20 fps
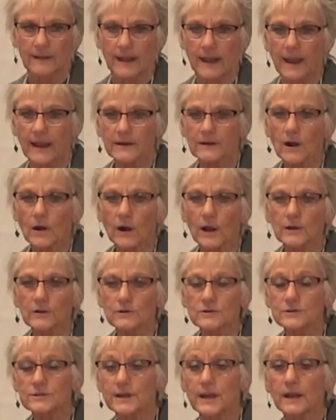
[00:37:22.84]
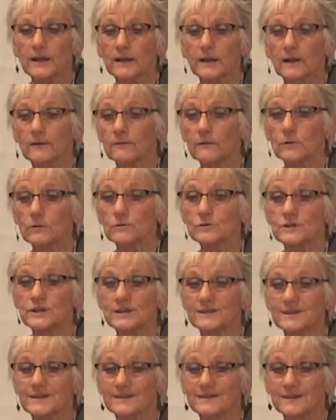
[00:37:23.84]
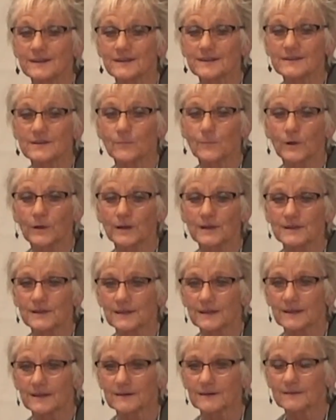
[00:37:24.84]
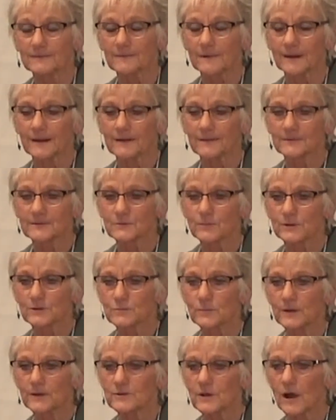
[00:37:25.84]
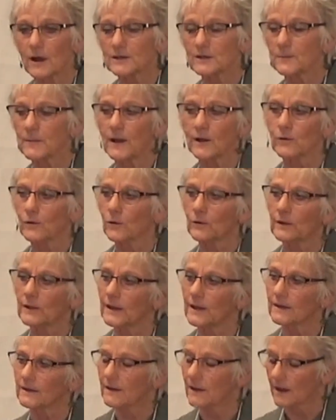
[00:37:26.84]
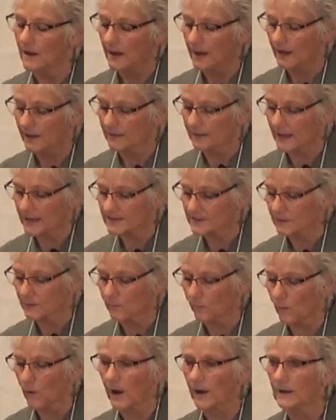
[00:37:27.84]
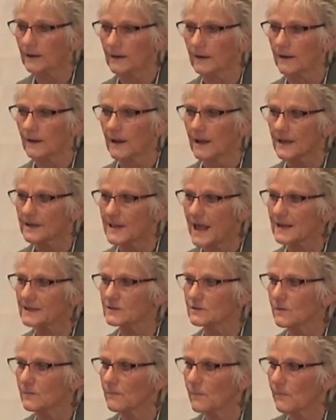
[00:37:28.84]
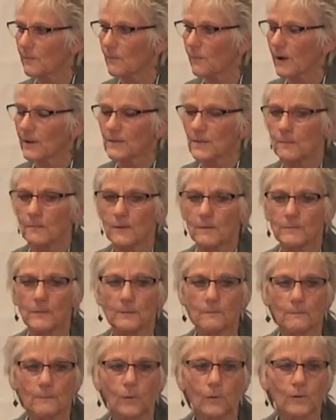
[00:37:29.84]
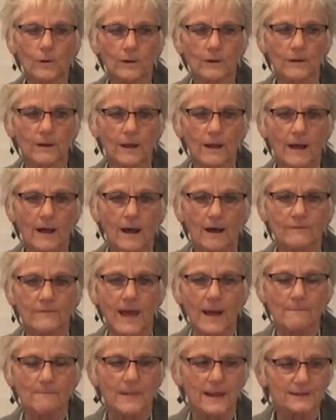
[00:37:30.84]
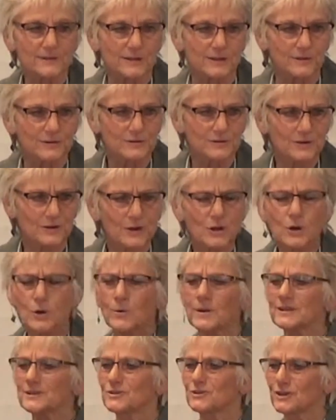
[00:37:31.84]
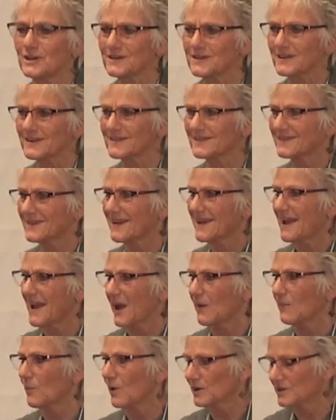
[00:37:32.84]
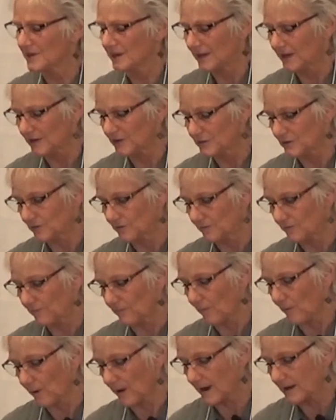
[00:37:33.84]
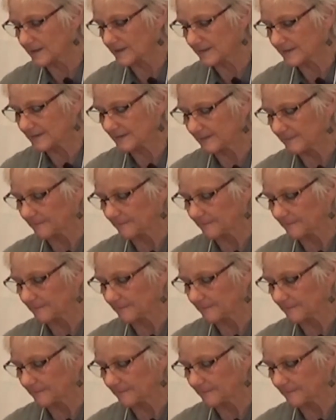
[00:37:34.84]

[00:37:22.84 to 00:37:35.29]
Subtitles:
and our understanding of who Jesus is and what he did, right? This is what we talked about early in lesson one. That's the book of that message. Who is Jesus and what did he do for us?